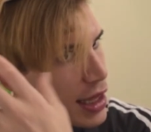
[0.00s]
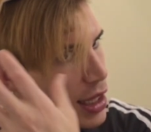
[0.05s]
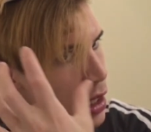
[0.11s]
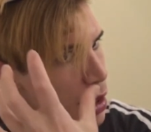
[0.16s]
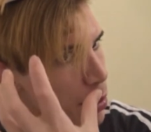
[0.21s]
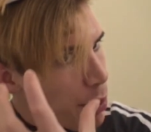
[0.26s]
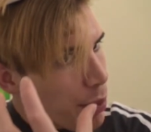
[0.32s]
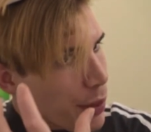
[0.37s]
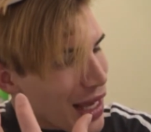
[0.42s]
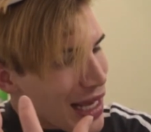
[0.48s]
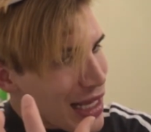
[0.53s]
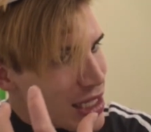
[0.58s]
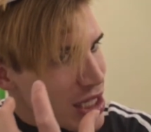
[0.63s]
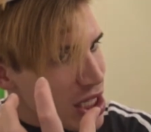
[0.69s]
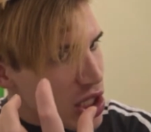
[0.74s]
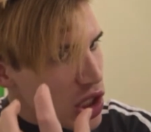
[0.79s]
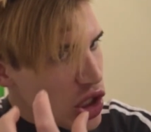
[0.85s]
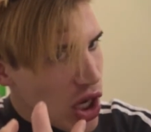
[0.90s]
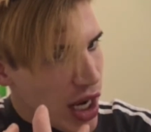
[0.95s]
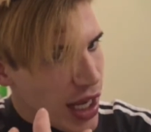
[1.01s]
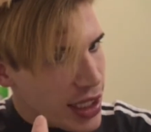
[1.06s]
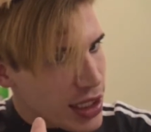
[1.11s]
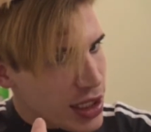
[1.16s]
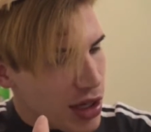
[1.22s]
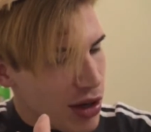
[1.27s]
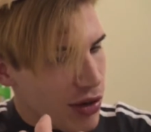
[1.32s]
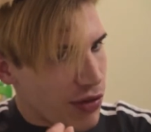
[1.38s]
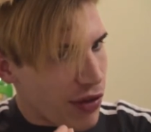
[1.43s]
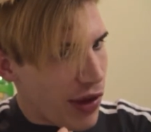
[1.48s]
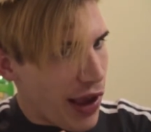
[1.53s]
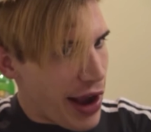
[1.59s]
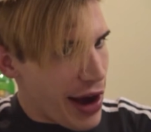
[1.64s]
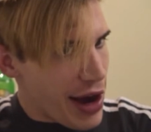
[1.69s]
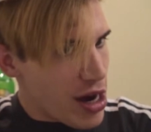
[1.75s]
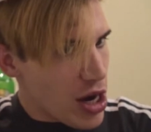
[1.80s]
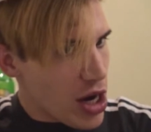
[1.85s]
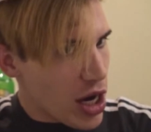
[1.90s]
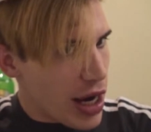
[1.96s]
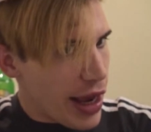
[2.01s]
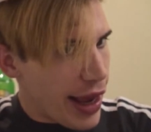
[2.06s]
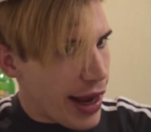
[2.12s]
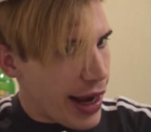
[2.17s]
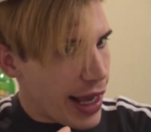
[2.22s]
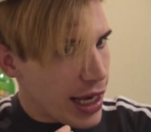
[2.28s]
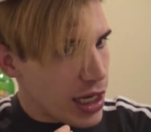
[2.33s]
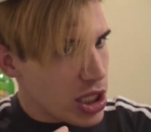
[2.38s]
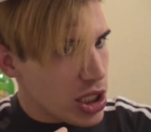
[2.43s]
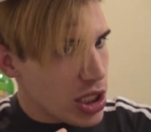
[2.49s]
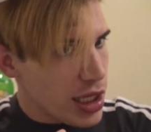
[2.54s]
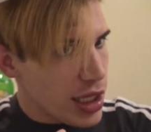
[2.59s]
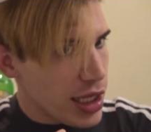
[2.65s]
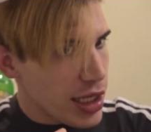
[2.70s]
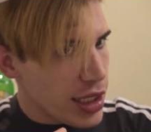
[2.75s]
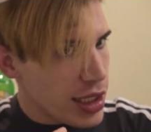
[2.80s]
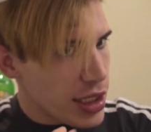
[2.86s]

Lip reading: like big strand of hair and actually